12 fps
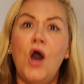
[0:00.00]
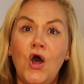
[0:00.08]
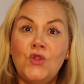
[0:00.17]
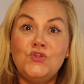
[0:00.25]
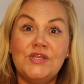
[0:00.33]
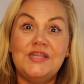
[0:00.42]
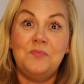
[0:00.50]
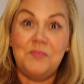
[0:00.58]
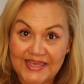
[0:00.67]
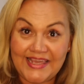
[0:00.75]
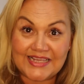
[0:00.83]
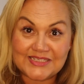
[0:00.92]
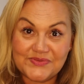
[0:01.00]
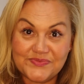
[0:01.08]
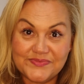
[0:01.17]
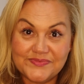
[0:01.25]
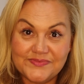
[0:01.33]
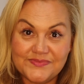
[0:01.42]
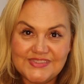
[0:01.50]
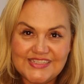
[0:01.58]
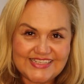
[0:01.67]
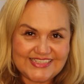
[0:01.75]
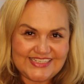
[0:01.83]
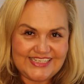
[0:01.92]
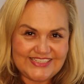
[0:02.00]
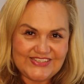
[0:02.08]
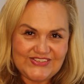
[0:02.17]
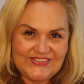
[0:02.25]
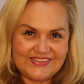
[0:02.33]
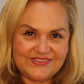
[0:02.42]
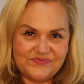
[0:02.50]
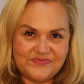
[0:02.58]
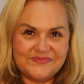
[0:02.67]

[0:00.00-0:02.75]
hard could it be? See you soon.